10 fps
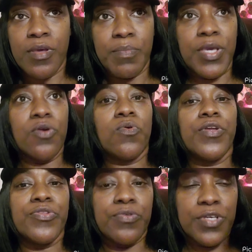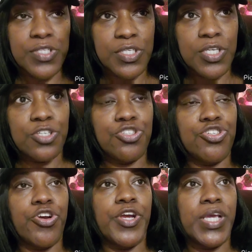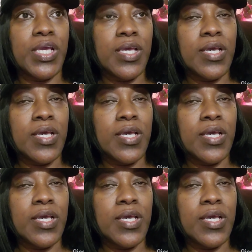me going through this journey